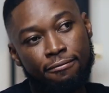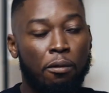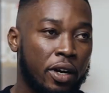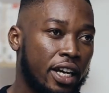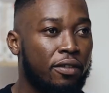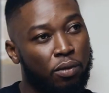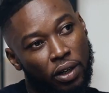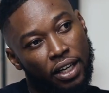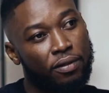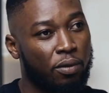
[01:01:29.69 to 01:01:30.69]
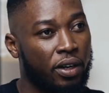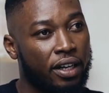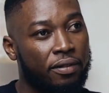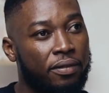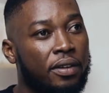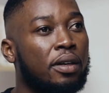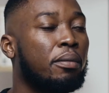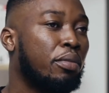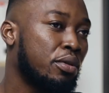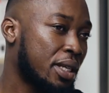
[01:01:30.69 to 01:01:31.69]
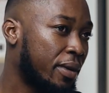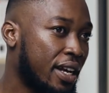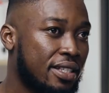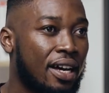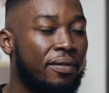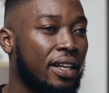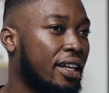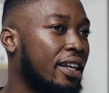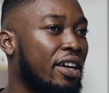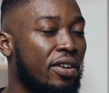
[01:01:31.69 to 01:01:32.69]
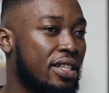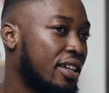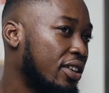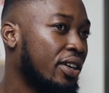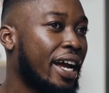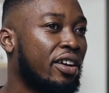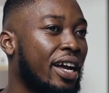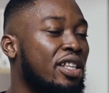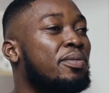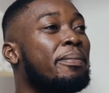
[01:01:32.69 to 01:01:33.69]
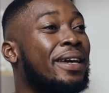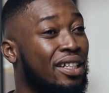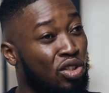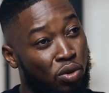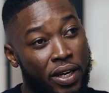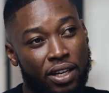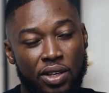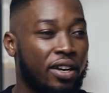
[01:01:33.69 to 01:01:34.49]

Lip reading: what if, pull some of that stuff in, and then I created I made a tweak.